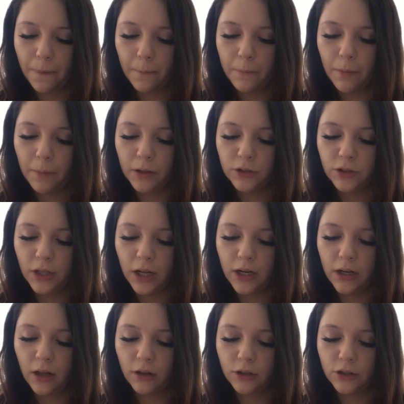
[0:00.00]
Maybe I'll do that in
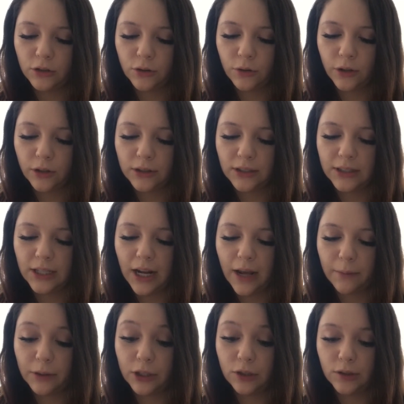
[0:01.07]
another tutorial because today
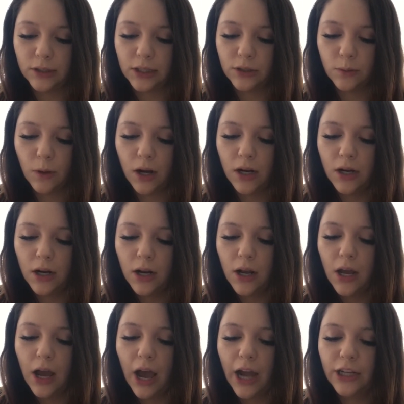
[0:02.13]
I'm going to use this one.
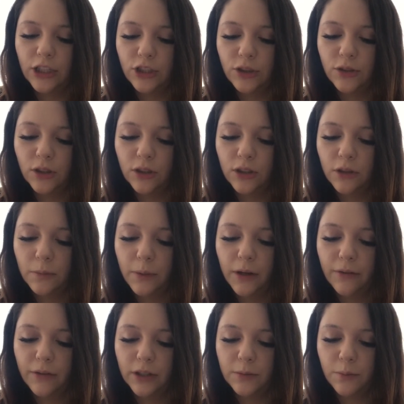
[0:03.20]
I just use a little bit
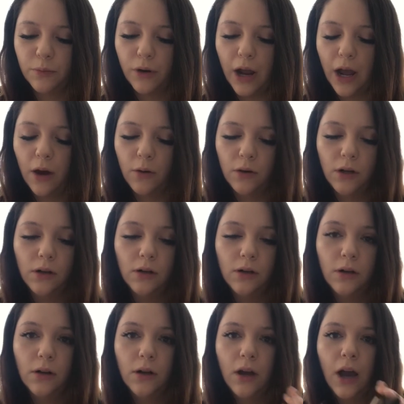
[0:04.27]
of this brown
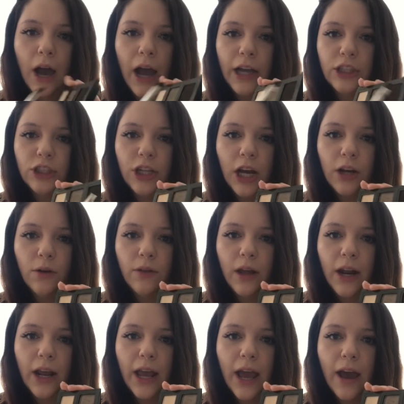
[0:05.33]
eyeshadow that
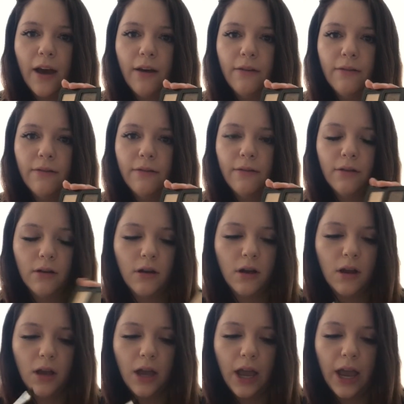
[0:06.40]
I have,
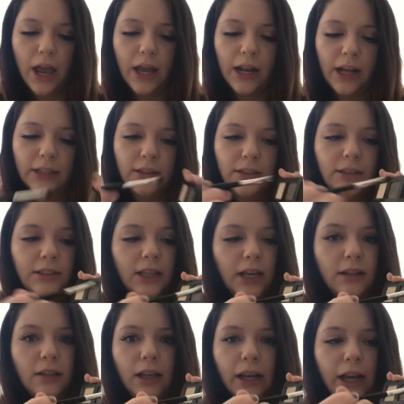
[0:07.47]
and
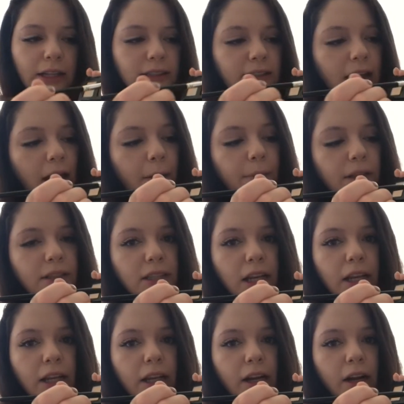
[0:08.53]
I dab this
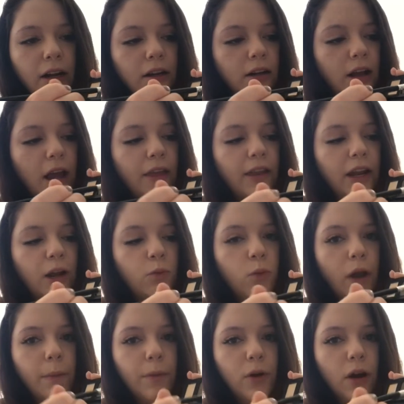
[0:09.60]
in here, and then I
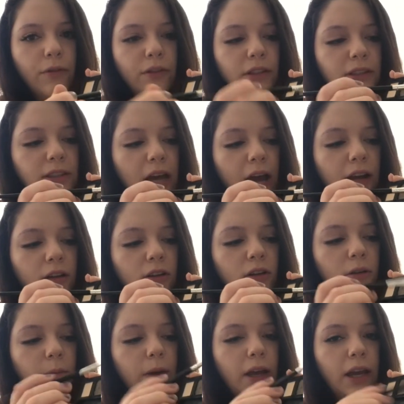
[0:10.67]
wipe it off the side a
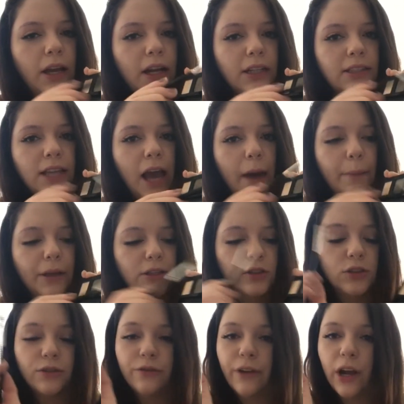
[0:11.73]
little bit and I tap it. So
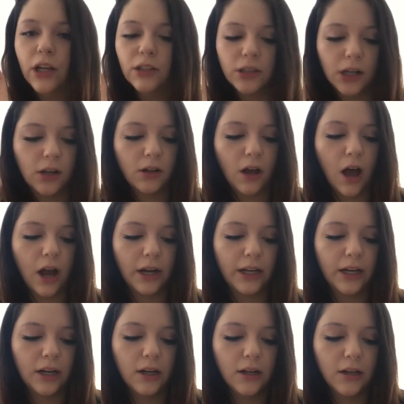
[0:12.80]
there's very little on
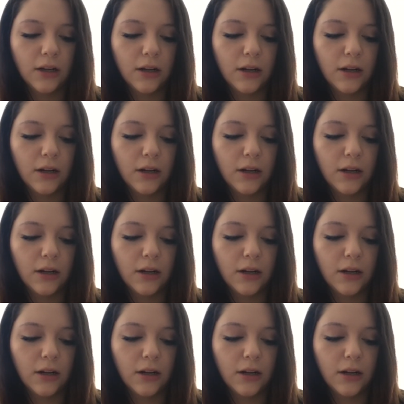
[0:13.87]
here.